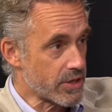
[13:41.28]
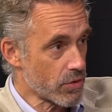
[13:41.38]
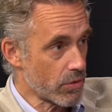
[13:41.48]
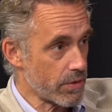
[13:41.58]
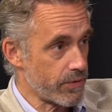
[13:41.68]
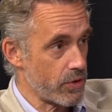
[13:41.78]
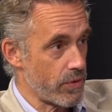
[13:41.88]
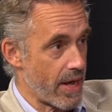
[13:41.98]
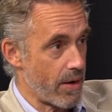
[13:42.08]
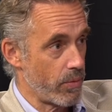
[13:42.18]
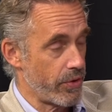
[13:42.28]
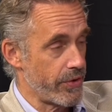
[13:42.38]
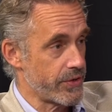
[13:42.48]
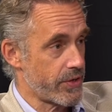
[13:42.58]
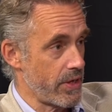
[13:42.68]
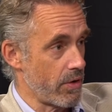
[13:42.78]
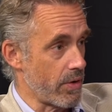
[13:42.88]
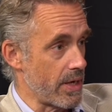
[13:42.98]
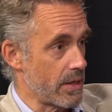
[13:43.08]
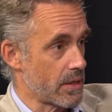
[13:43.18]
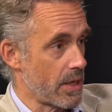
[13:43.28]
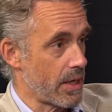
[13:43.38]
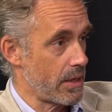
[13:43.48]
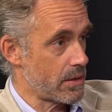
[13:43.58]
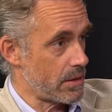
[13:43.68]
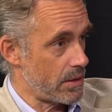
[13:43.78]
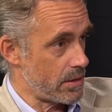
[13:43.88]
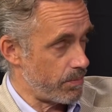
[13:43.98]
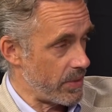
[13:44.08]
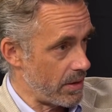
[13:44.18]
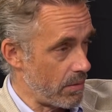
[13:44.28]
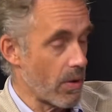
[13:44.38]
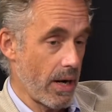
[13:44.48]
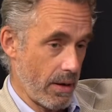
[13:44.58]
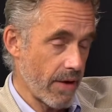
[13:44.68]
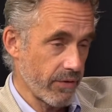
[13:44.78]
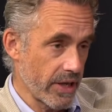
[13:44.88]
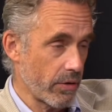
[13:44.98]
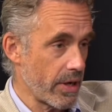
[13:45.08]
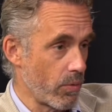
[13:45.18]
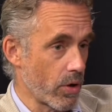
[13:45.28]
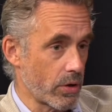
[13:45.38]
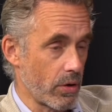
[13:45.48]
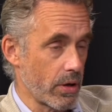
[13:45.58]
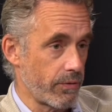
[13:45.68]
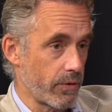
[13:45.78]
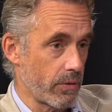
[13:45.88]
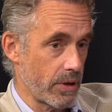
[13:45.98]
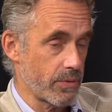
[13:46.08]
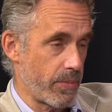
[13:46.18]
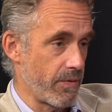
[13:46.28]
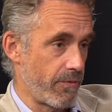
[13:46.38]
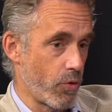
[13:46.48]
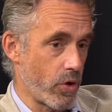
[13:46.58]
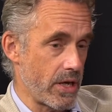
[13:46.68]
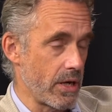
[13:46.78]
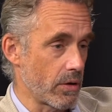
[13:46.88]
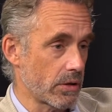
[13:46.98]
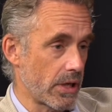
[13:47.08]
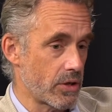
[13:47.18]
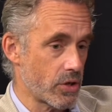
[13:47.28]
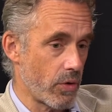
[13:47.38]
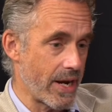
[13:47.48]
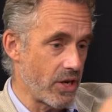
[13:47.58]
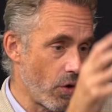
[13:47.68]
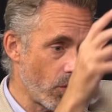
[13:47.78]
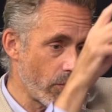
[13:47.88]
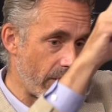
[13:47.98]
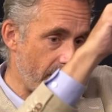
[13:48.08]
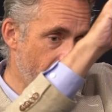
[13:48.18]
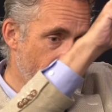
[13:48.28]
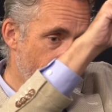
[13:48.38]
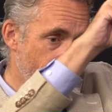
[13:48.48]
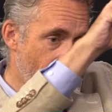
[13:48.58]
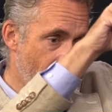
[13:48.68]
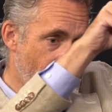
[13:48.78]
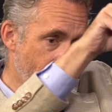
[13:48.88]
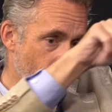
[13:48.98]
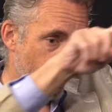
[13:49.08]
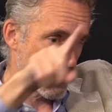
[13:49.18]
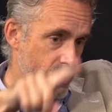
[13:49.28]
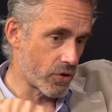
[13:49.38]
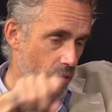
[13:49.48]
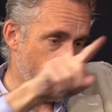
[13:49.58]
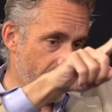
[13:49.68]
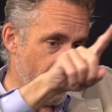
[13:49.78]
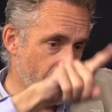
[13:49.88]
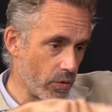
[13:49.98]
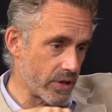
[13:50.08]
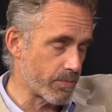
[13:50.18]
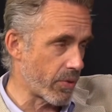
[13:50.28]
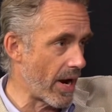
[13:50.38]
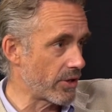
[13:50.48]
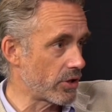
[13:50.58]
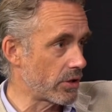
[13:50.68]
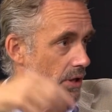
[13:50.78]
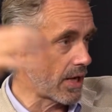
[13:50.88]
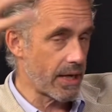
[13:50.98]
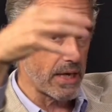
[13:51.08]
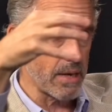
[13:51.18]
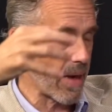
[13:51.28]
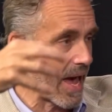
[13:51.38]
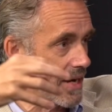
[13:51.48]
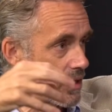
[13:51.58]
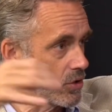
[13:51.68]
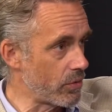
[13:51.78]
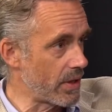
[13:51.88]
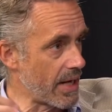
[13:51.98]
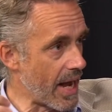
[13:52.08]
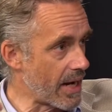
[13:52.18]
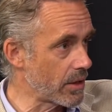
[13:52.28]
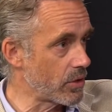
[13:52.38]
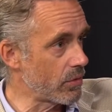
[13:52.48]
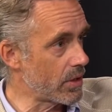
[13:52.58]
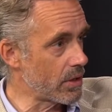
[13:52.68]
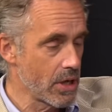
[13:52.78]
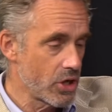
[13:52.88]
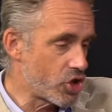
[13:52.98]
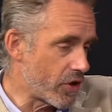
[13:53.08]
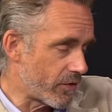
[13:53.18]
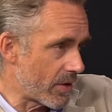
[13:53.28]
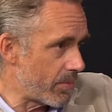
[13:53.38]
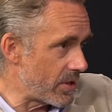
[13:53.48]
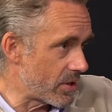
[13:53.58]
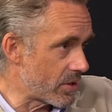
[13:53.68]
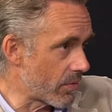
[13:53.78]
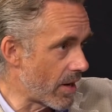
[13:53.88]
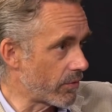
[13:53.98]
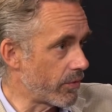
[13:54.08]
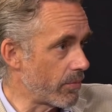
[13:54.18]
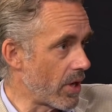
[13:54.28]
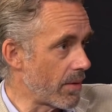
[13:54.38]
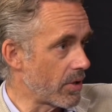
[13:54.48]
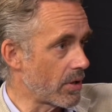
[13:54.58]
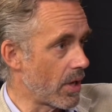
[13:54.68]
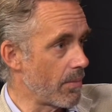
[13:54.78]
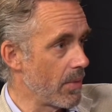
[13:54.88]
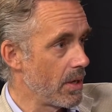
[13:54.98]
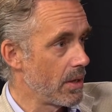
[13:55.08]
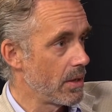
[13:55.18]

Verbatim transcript: I sort of do that with this theory. It's like it's it's been I, have literally worked on it for it's been 40 years. And so I know the I know the story and I know its branches and I keep adding to it and adding to it and shifting pieces around from time to time.